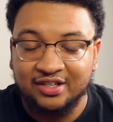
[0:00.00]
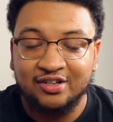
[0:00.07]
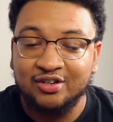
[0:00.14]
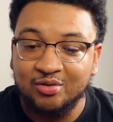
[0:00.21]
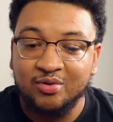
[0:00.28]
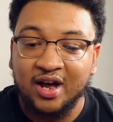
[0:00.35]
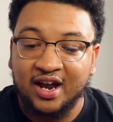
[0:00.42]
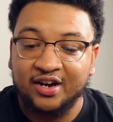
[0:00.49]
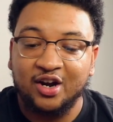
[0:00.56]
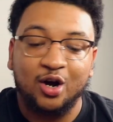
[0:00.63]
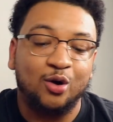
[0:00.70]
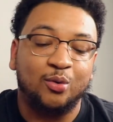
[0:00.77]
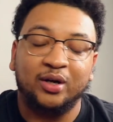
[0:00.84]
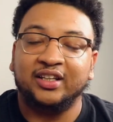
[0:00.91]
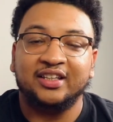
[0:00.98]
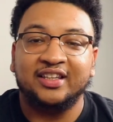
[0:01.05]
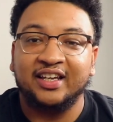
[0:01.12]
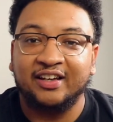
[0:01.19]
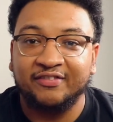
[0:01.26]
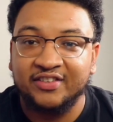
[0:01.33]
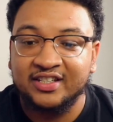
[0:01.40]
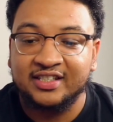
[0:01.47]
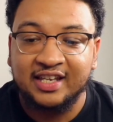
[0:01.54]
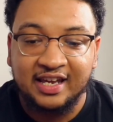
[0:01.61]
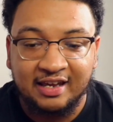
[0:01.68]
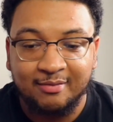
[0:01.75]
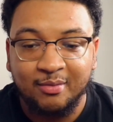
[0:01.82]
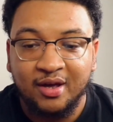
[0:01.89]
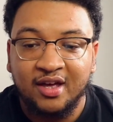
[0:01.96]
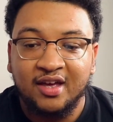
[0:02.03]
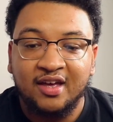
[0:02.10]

do not know what to think of this team.